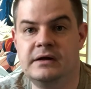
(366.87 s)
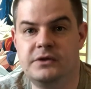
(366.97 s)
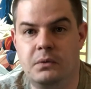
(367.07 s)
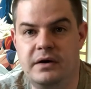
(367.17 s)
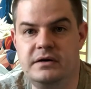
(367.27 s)

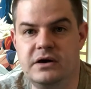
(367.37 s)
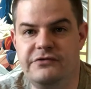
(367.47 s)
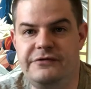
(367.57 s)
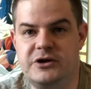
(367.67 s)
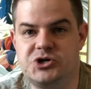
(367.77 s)
The one
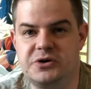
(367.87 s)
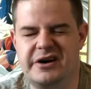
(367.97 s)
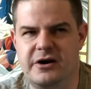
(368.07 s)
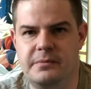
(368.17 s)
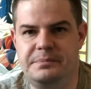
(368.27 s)
new feature
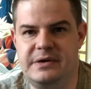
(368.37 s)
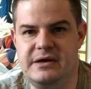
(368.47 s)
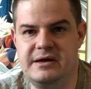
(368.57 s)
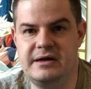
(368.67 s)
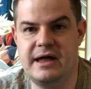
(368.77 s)
here
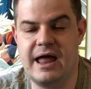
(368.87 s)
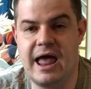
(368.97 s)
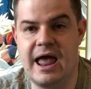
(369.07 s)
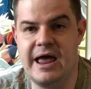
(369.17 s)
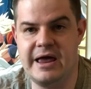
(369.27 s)
being
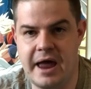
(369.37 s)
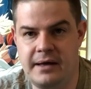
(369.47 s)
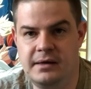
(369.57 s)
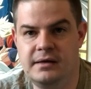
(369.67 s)
a